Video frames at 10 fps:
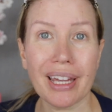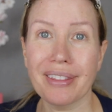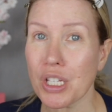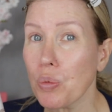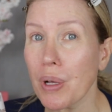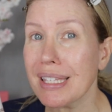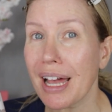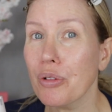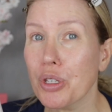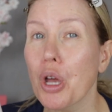And this one
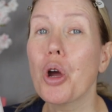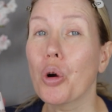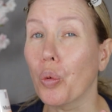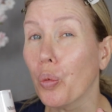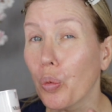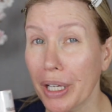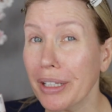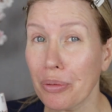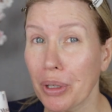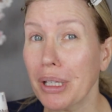sounds
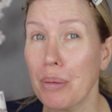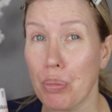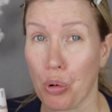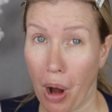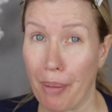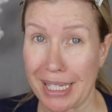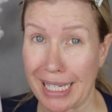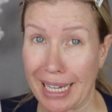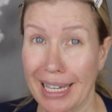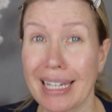really, really promising.